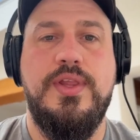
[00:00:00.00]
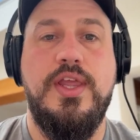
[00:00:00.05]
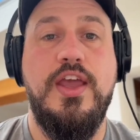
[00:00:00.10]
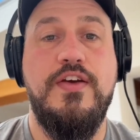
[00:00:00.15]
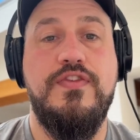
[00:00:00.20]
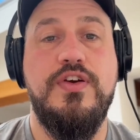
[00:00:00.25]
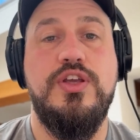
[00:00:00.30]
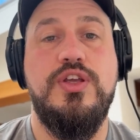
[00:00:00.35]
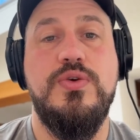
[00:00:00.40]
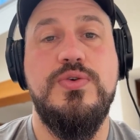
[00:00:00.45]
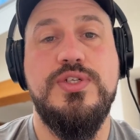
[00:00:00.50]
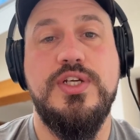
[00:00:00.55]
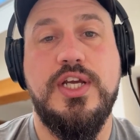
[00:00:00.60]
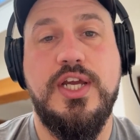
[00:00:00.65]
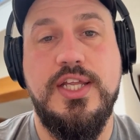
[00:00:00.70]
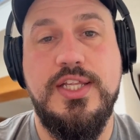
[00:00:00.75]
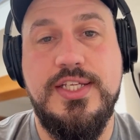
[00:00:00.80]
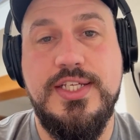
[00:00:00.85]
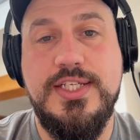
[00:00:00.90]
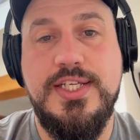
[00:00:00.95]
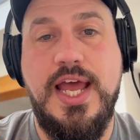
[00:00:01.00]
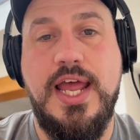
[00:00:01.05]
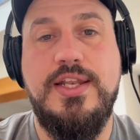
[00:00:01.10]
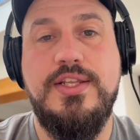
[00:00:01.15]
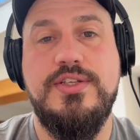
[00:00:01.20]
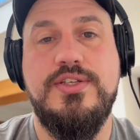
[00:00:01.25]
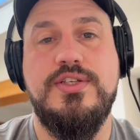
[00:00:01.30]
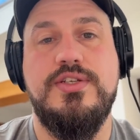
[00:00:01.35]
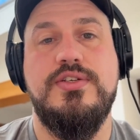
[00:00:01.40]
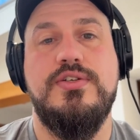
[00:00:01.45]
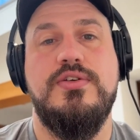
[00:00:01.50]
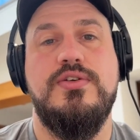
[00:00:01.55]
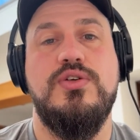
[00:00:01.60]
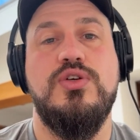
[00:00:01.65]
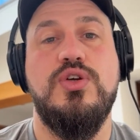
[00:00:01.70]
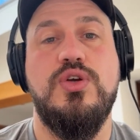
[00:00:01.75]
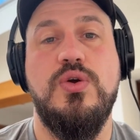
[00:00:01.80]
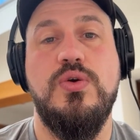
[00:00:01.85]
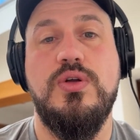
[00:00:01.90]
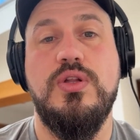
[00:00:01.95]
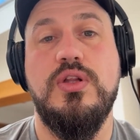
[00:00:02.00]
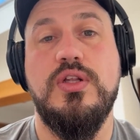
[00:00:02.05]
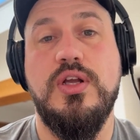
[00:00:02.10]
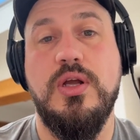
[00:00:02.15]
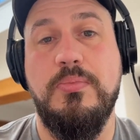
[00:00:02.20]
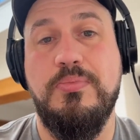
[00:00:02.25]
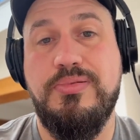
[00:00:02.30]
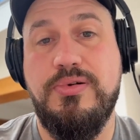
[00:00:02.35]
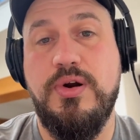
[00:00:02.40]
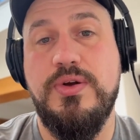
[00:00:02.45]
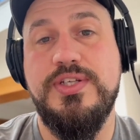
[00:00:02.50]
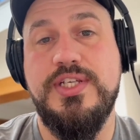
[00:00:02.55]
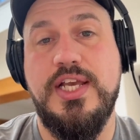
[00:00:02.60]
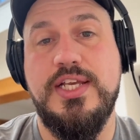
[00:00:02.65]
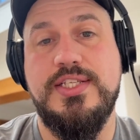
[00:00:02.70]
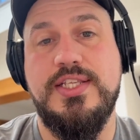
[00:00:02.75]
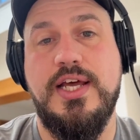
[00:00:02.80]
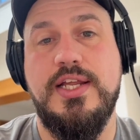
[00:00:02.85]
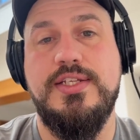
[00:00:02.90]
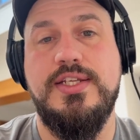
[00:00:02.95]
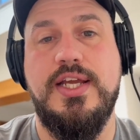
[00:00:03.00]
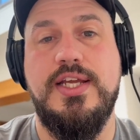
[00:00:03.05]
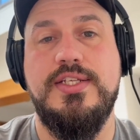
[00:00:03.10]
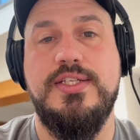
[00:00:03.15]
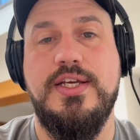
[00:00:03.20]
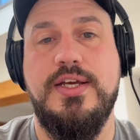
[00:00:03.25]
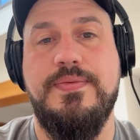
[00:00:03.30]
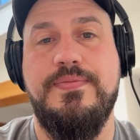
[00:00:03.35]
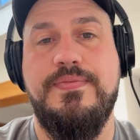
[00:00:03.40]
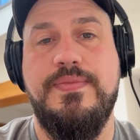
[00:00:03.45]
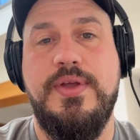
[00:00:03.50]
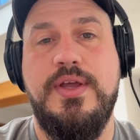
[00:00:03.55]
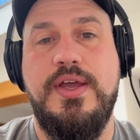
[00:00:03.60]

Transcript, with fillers: If a user consents Google can process that data.